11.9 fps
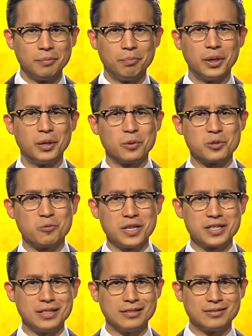but it was
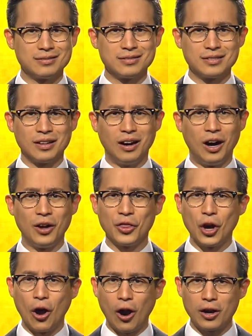written on the
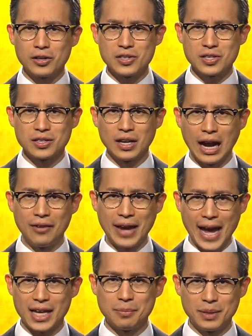hearts of
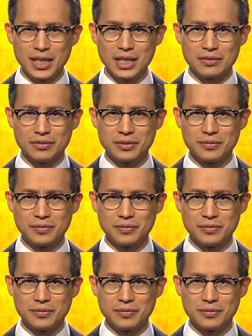Adam and Eve.